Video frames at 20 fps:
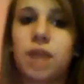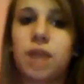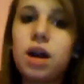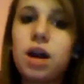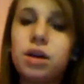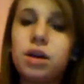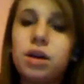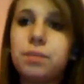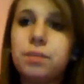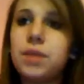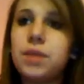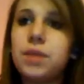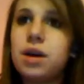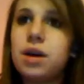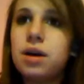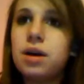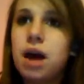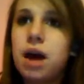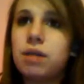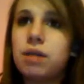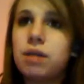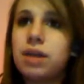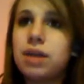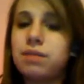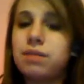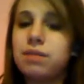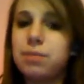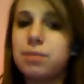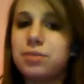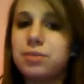I don't know.
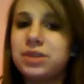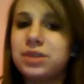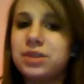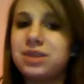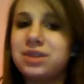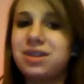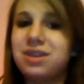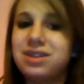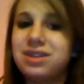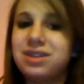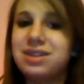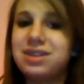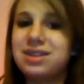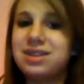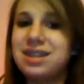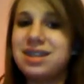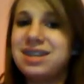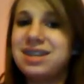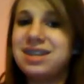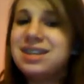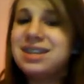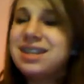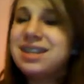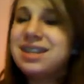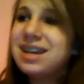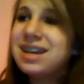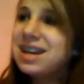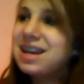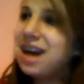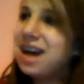Can't remember what it's called.
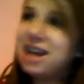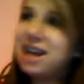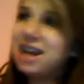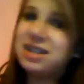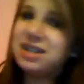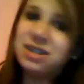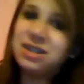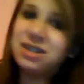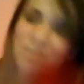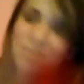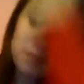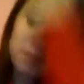I just don't know.